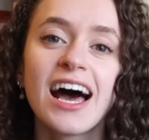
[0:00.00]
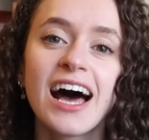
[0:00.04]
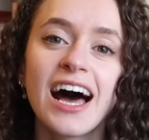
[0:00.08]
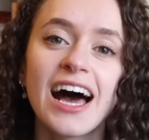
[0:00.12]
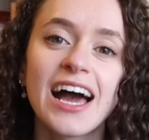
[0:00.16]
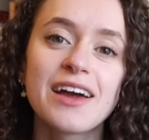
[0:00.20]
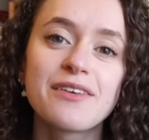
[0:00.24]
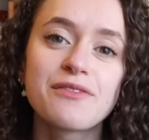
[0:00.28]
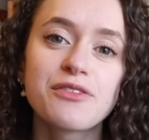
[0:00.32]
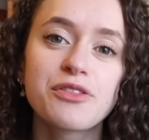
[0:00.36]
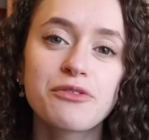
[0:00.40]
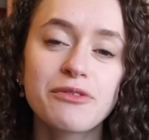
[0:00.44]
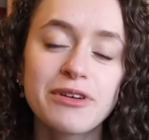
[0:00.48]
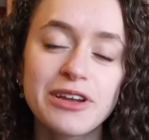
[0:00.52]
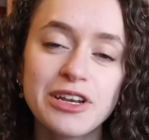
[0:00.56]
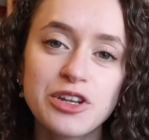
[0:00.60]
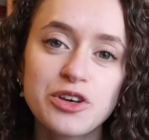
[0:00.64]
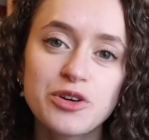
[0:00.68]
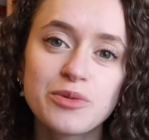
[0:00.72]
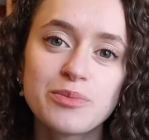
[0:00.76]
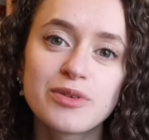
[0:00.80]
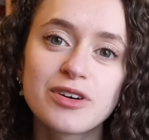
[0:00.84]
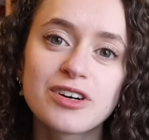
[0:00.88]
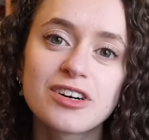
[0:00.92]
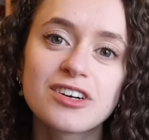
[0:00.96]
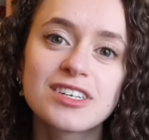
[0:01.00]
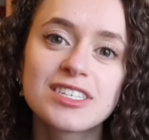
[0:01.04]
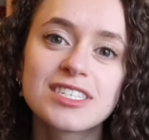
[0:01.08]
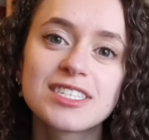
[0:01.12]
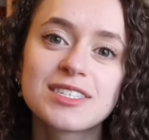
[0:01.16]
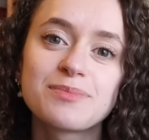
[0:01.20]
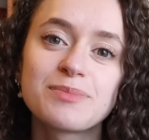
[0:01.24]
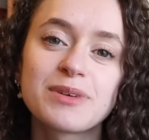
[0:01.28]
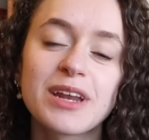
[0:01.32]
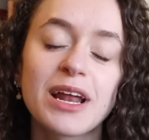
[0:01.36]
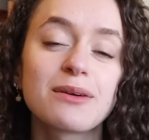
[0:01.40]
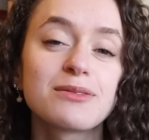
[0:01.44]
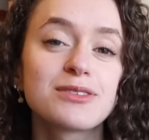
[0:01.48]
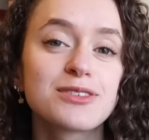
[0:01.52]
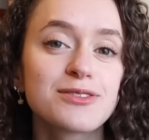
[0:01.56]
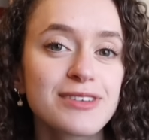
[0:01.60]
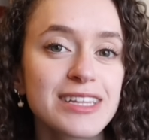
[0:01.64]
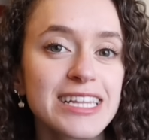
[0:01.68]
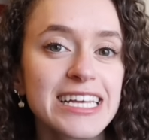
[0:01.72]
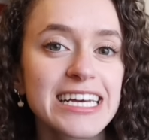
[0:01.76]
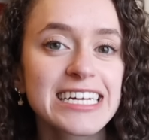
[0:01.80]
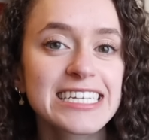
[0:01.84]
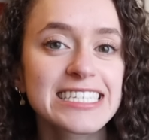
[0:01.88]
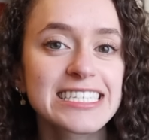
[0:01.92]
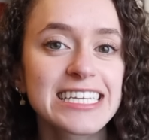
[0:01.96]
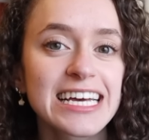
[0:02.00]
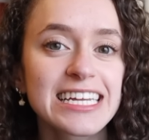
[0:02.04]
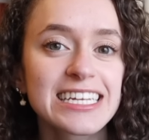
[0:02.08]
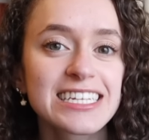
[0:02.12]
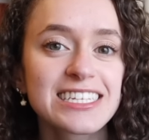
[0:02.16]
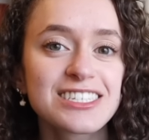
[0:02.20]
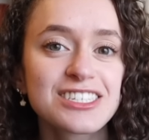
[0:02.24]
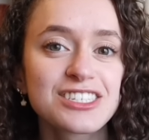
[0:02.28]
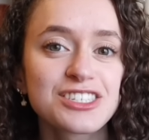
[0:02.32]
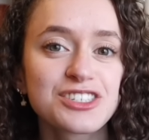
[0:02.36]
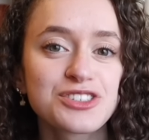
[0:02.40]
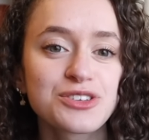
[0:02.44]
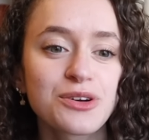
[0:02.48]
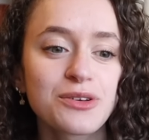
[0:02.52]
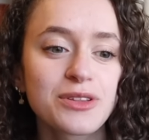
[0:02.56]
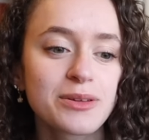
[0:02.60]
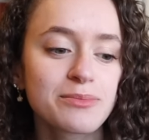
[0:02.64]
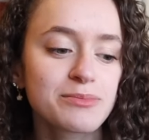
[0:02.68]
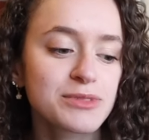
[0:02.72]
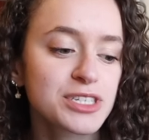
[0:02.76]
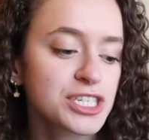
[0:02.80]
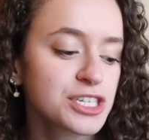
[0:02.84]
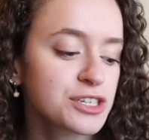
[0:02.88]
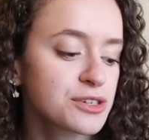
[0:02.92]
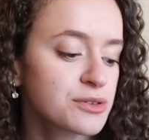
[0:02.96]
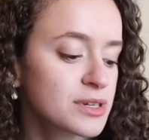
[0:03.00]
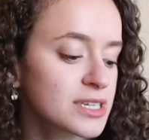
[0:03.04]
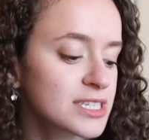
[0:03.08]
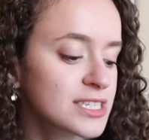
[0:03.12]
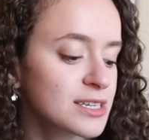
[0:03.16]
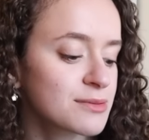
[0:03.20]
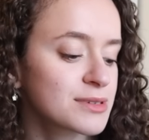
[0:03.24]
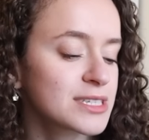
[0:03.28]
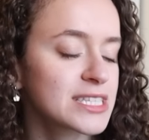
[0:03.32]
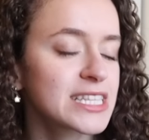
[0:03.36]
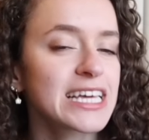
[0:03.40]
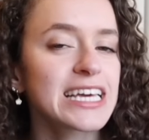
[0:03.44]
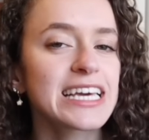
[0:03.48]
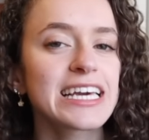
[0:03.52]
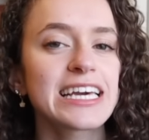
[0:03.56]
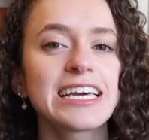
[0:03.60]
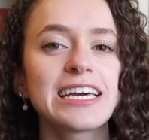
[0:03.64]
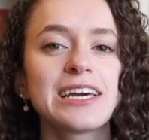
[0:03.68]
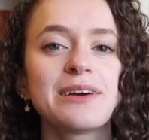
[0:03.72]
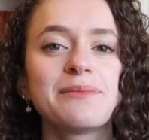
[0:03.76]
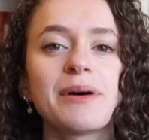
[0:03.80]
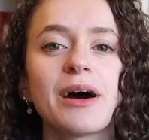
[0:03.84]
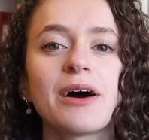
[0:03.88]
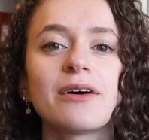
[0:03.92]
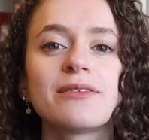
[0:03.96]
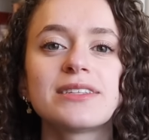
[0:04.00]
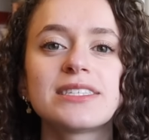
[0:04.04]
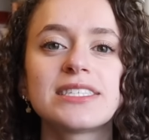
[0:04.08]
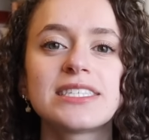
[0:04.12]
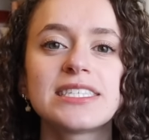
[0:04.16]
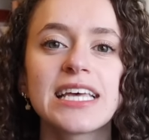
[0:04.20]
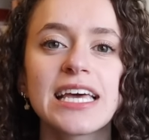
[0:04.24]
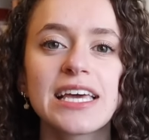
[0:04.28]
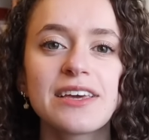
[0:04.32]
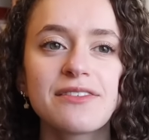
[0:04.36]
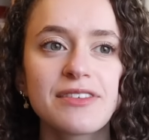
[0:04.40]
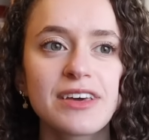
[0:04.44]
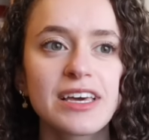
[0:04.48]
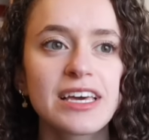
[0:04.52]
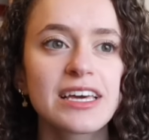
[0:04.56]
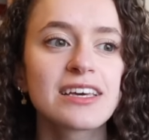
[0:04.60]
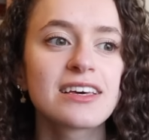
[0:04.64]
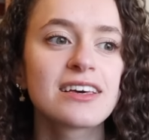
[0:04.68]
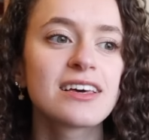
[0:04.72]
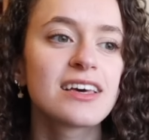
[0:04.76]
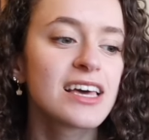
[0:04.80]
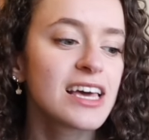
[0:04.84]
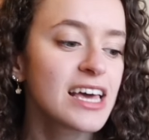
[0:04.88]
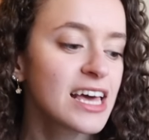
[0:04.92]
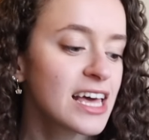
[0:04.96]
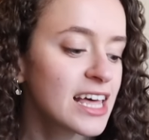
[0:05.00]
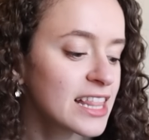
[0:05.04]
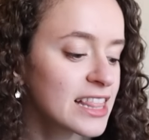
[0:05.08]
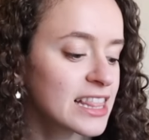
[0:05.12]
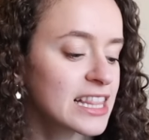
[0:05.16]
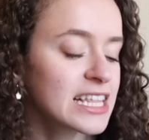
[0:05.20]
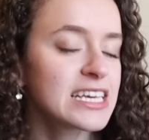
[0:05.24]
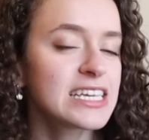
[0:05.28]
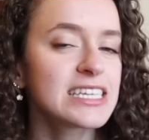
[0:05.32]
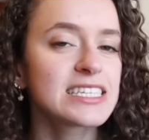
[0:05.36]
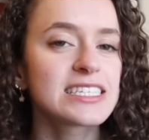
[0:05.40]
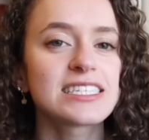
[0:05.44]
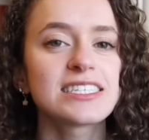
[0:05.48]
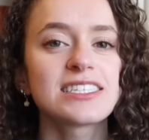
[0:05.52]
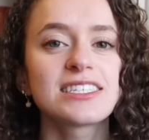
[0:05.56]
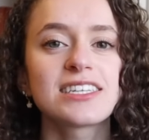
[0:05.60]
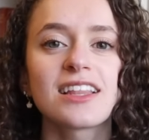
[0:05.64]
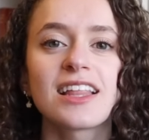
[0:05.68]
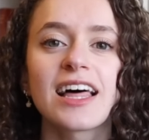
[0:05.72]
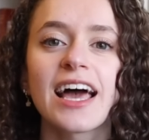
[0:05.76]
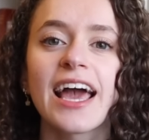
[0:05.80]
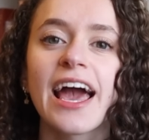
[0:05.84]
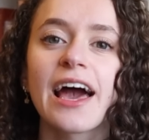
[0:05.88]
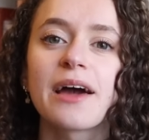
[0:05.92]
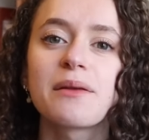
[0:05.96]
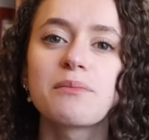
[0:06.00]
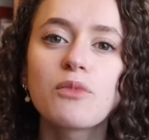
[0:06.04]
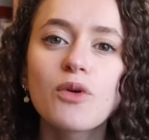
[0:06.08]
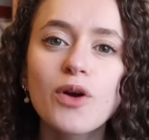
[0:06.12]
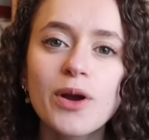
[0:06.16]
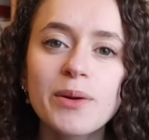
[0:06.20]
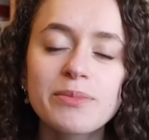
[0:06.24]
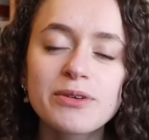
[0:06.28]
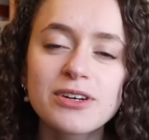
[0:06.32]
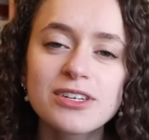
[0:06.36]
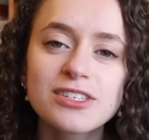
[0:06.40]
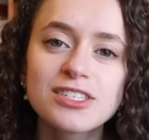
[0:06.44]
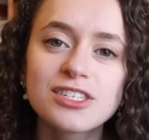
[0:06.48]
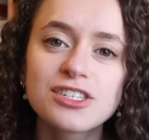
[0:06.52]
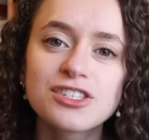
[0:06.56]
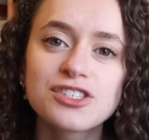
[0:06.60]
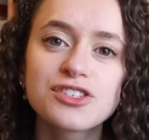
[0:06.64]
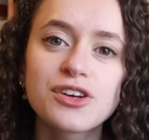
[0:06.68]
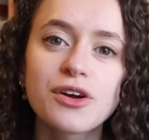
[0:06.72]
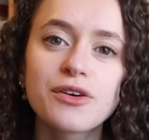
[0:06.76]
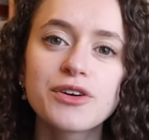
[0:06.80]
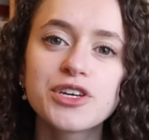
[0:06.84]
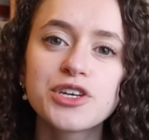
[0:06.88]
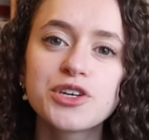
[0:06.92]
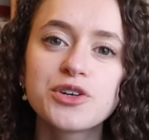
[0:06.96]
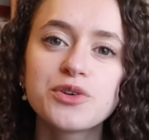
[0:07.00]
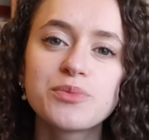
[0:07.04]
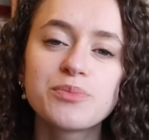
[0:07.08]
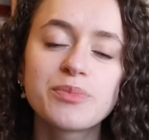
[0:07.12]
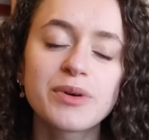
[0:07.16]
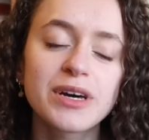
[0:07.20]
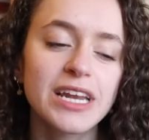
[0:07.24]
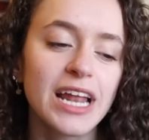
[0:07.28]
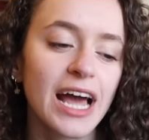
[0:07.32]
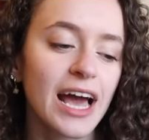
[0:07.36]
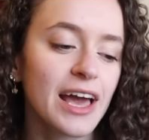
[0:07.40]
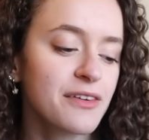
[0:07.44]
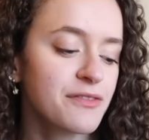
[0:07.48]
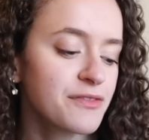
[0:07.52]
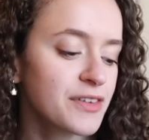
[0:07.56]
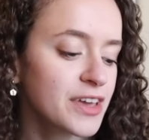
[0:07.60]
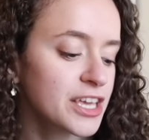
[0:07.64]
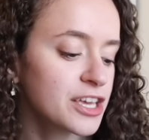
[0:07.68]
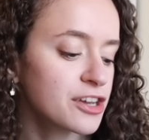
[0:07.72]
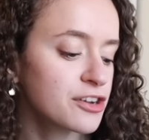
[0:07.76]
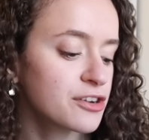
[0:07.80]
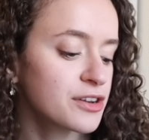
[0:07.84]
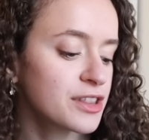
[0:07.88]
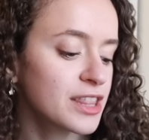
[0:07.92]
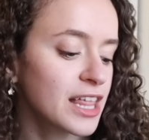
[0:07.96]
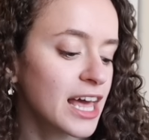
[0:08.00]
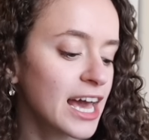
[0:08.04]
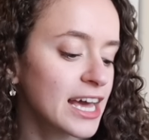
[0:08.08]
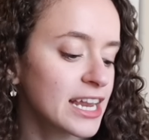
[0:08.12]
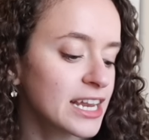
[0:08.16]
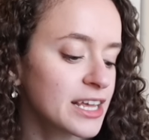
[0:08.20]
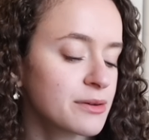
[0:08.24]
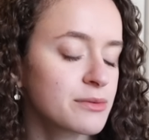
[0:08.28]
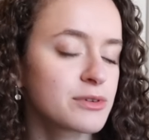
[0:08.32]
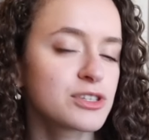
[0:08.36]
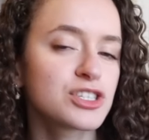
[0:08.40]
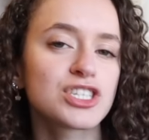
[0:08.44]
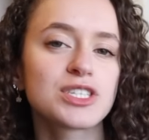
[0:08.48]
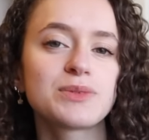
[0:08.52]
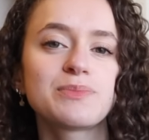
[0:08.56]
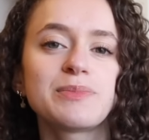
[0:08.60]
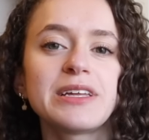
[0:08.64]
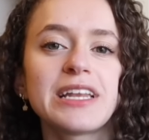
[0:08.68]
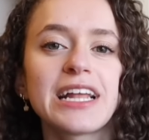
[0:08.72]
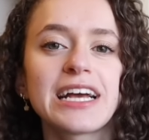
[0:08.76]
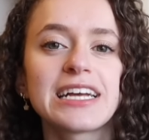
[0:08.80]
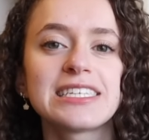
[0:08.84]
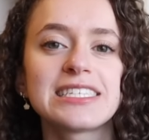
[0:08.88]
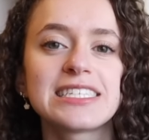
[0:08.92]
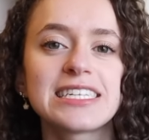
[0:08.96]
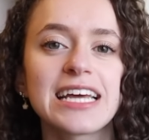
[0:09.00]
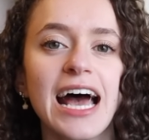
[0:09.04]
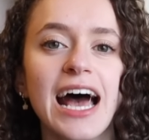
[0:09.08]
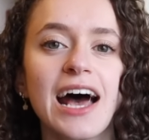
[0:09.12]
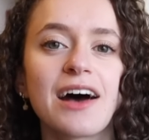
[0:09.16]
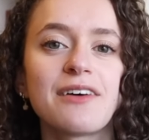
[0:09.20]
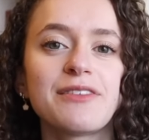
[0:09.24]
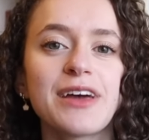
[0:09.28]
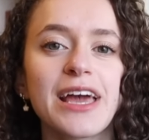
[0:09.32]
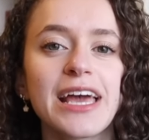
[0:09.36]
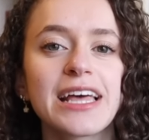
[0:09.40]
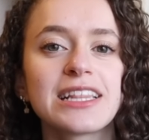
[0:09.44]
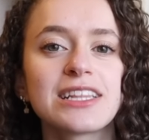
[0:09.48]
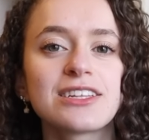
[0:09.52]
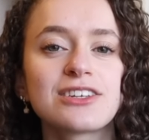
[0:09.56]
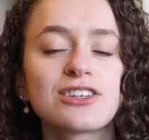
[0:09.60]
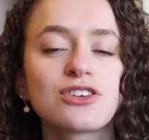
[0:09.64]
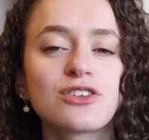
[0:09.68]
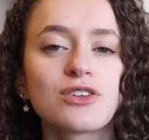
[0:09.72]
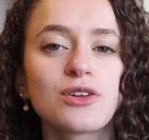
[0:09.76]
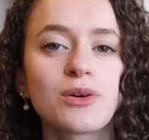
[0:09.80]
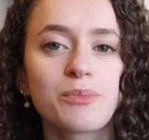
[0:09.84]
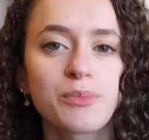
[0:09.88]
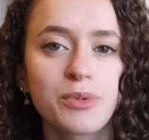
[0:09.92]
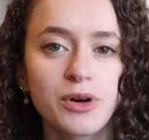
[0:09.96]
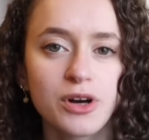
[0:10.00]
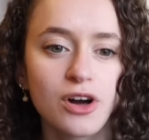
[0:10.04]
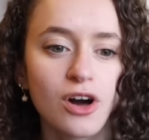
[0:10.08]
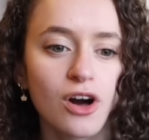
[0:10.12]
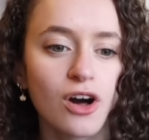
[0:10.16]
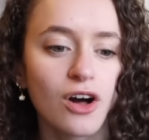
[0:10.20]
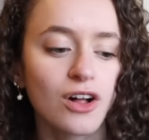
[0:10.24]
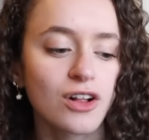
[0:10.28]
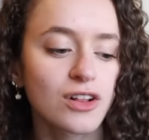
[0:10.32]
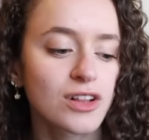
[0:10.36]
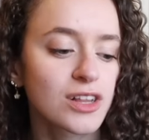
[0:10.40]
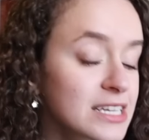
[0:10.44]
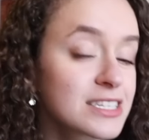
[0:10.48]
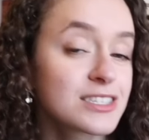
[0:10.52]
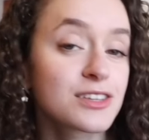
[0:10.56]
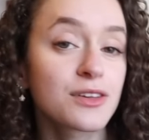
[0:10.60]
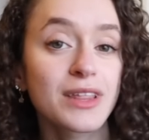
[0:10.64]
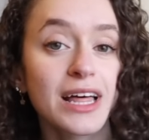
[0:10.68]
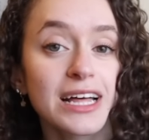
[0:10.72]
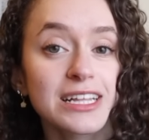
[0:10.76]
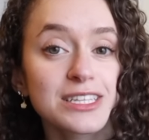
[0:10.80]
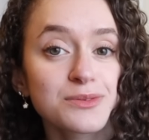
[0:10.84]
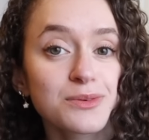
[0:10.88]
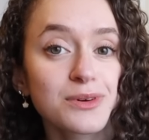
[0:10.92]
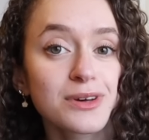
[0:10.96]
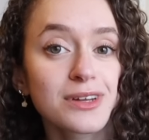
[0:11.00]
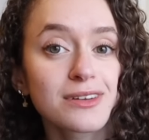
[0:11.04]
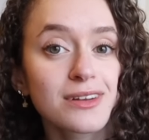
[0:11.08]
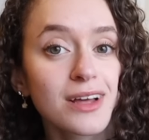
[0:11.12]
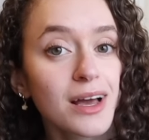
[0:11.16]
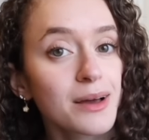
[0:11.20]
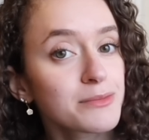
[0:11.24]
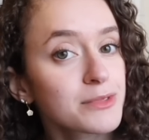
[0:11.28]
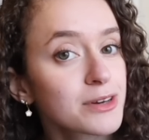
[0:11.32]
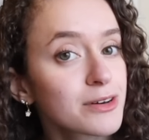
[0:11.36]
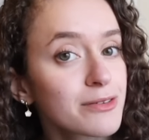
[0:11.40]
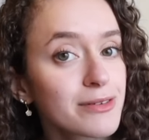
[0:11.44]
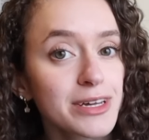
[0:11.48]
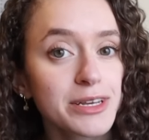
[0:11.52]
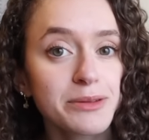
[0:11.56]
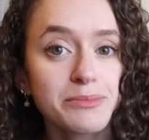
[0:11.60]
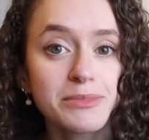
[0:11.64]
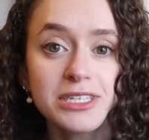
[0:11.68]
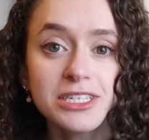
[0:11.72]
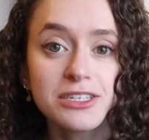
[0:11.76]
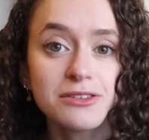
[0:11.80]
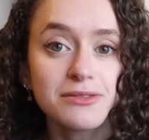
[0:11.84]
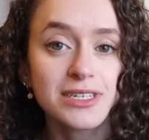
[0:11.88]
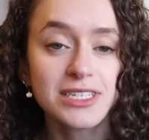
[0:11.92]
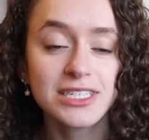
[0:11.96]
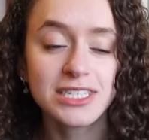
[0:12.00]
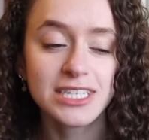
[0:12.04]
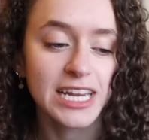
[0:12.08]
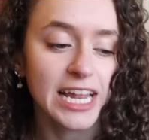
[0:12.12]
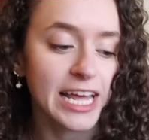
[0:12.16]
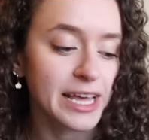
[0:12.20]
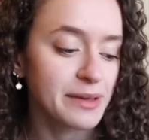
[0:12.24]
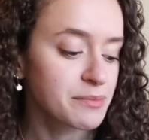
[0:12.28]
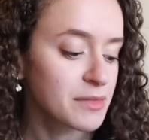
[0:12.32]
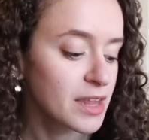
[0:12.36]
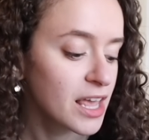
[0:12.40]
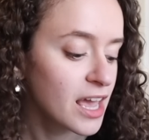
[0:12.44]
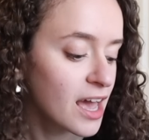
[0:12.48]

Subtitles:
I have three new books, but I was really excited to show them to you because I was thinking about saving these until I had more books to show you, but I figured that it would just be nice to have a little book haul. So that's what I'm going to be doing today.